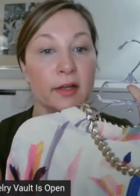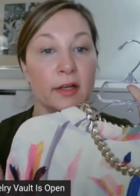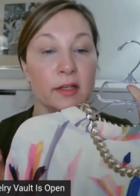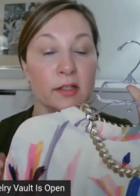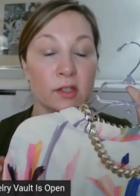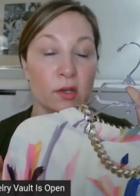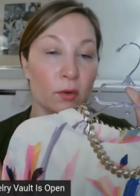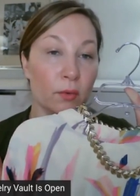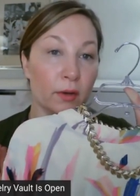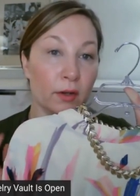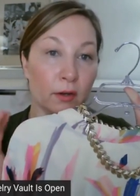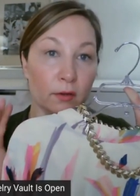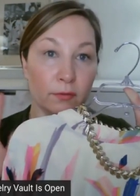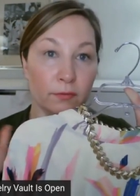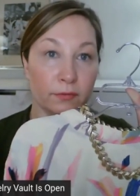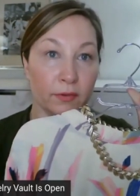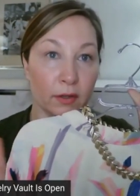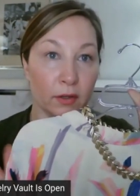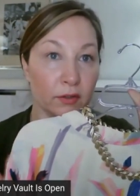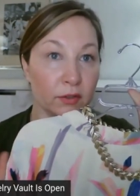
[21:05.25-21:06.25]
So it'll
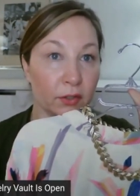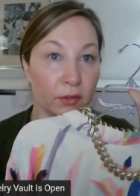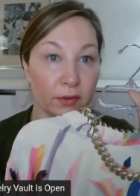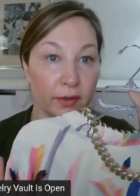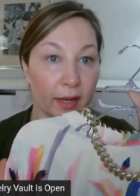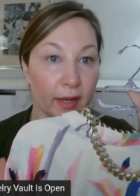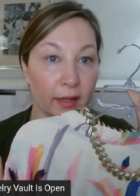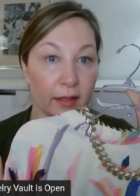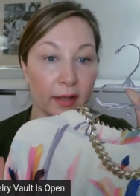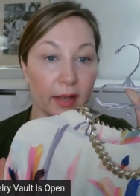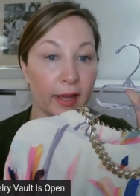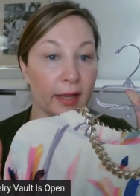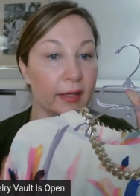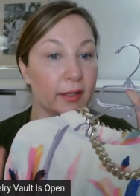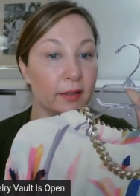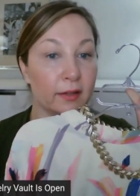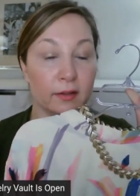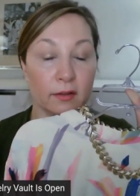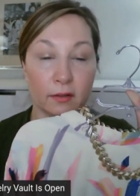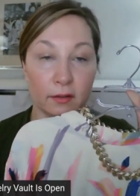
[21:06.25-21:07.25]
fill your neckline
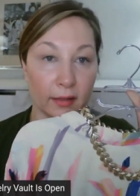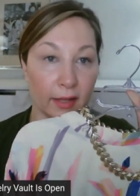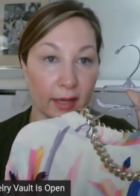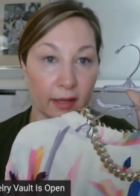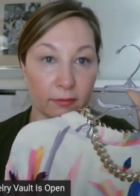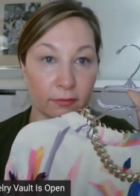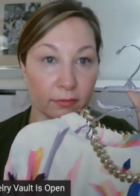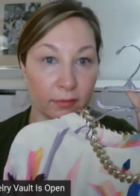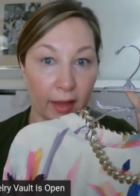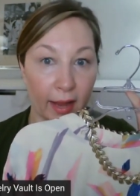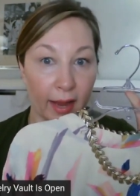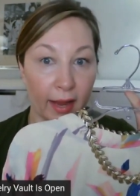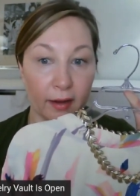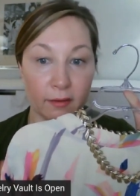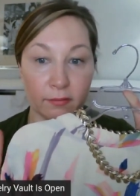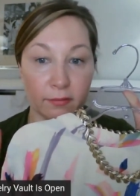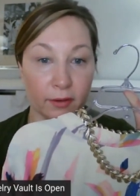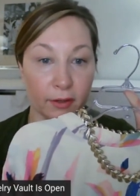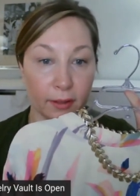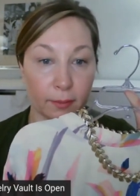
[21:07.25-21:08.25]
and it'll lay
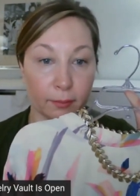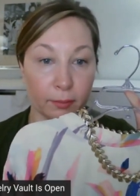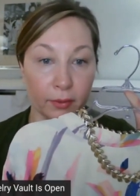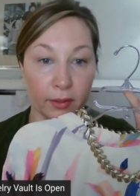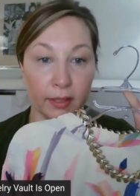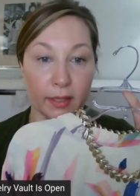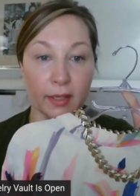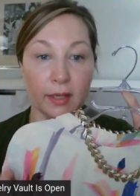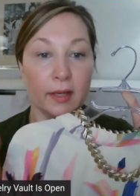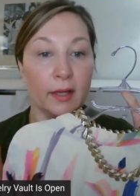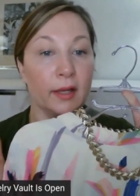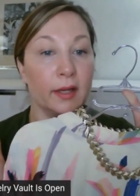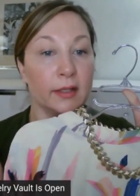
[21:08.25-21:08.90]
flat, very pretty.